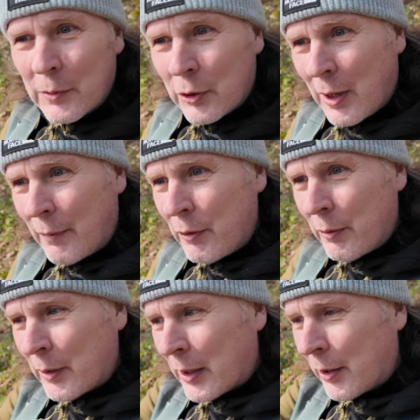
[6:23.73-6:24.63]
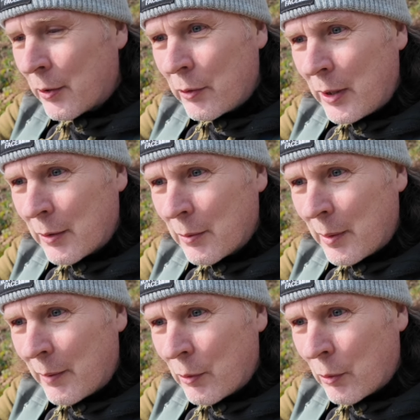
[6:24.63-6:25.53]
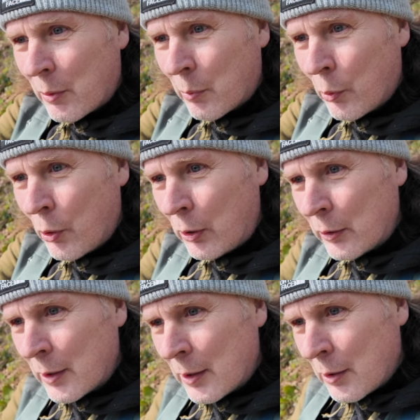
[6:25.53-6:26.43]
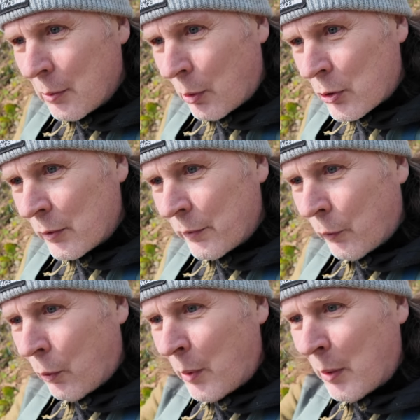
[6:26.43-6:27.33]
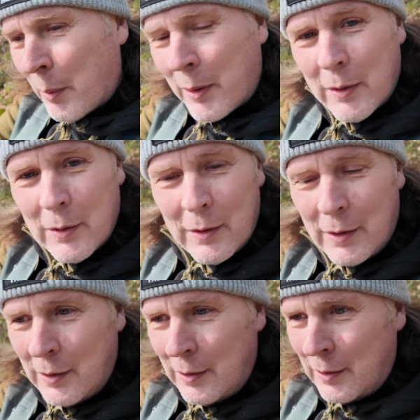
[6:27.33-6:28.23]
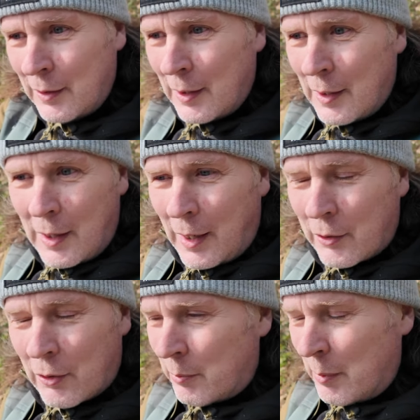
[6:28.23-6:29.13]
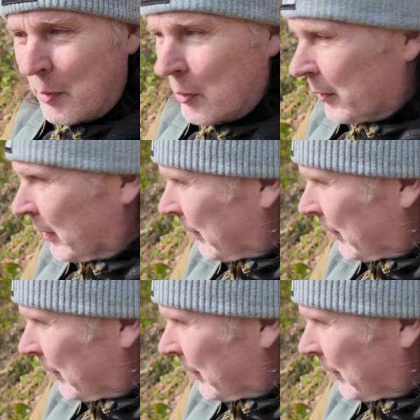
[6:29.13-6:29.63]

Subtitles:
Travelling on the country now or whatever, or the world, watching Formula One. I don't think we'd be doing